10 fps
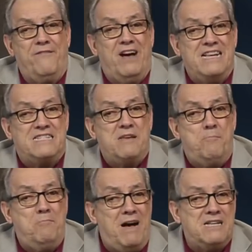of us
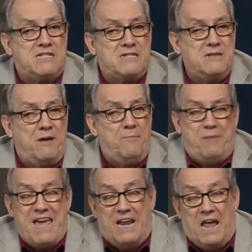must
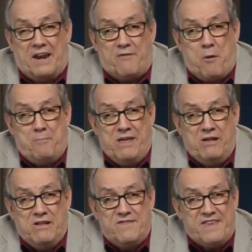pay a lot of our
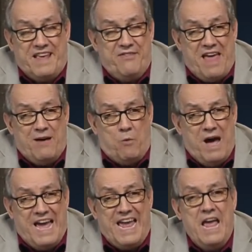bills in that
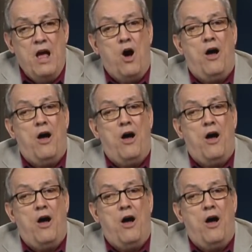way.